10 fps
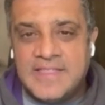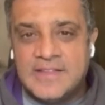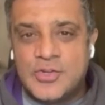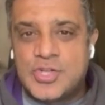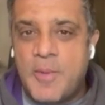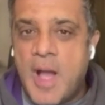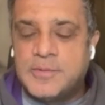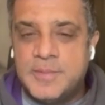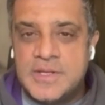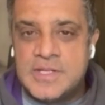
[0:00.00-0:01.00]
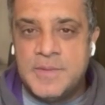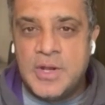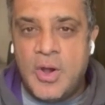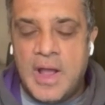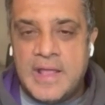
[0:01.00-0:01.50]
Yeah, I think there's some
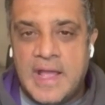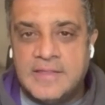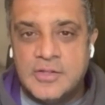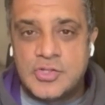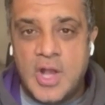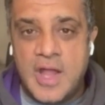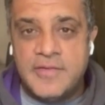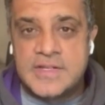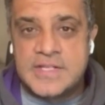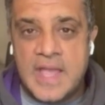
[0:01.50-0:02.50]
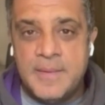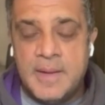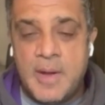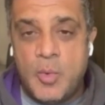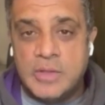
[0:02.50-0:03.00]
optimism. I think there's a lot of
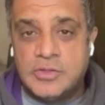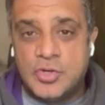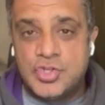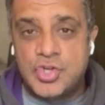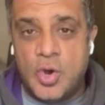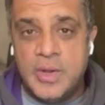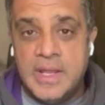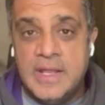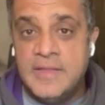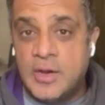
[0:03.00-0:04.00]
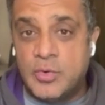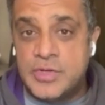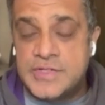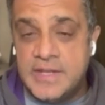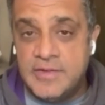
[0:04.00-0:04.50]
excitement about what they're showing
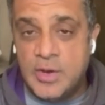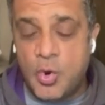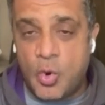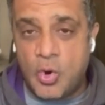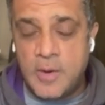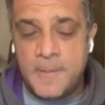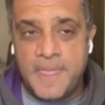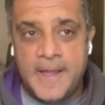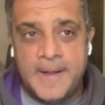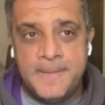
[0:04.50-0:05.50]
in their receiving core.